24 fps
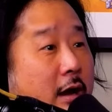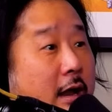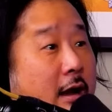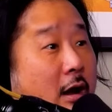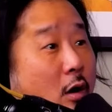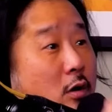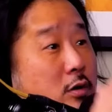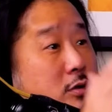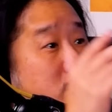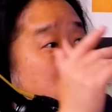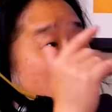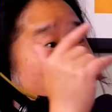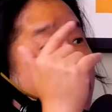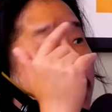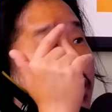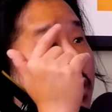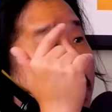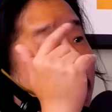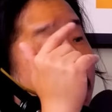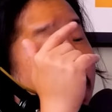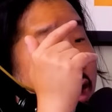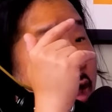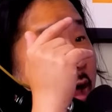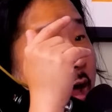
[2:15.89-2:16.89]
And also,
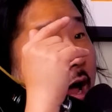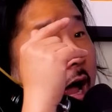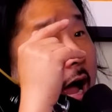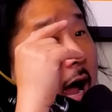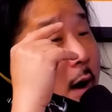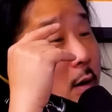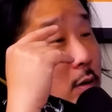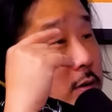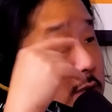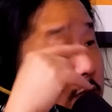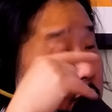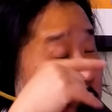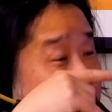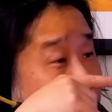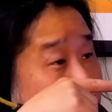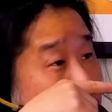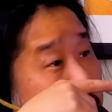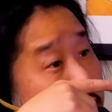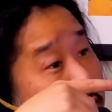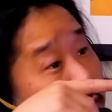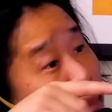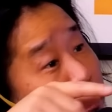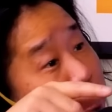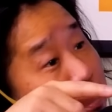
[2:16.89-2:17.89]
I was going to put
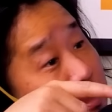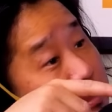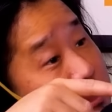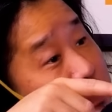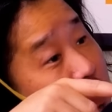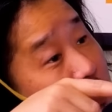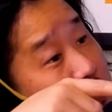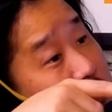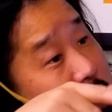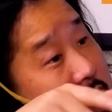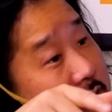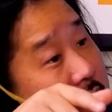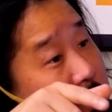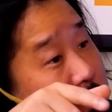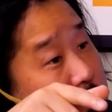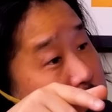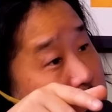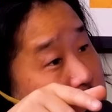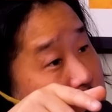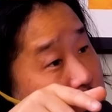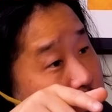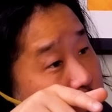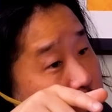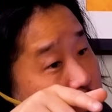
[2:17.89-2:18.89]
her up on, a
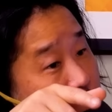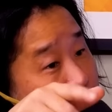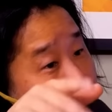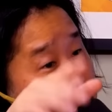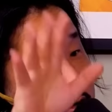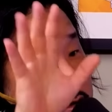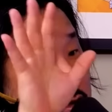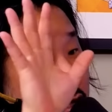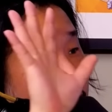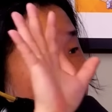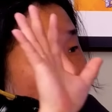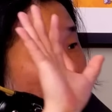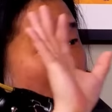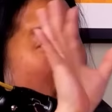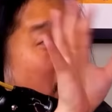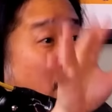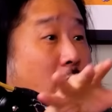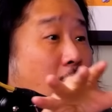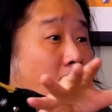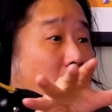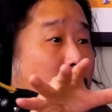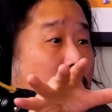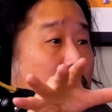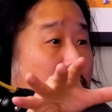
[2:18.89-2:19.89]
stage just on her
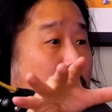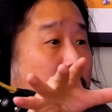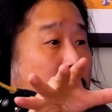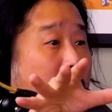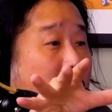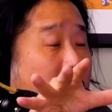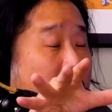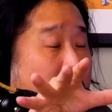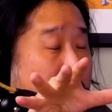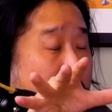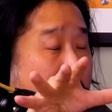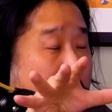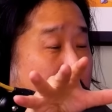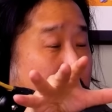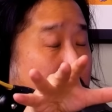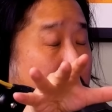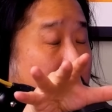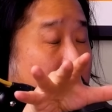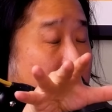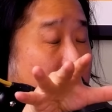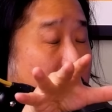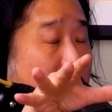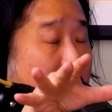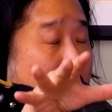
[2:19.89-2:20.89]
own, but
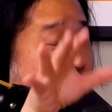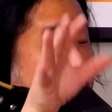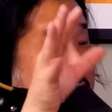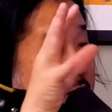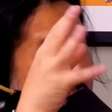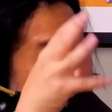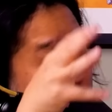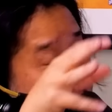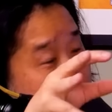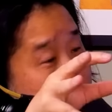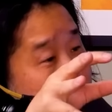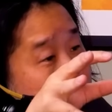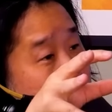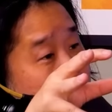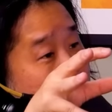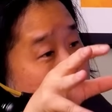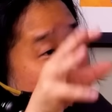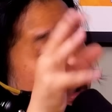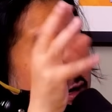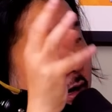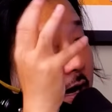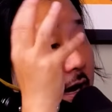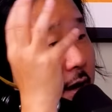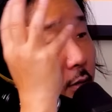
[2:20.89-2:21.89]
I didn't do
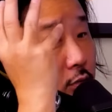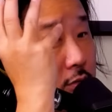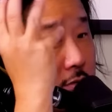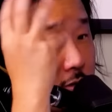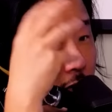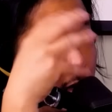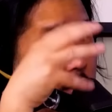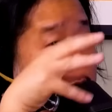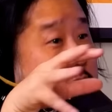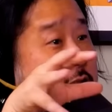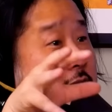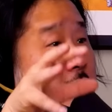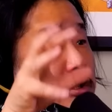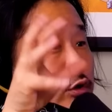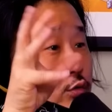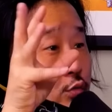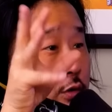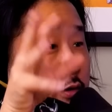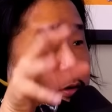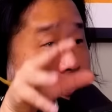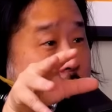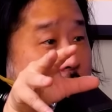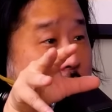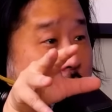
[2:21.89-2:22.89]
that. I was on stage
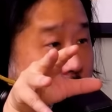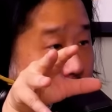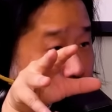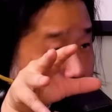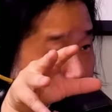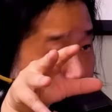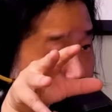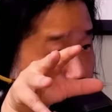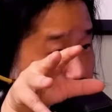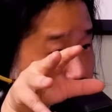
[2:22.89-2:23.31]
with her.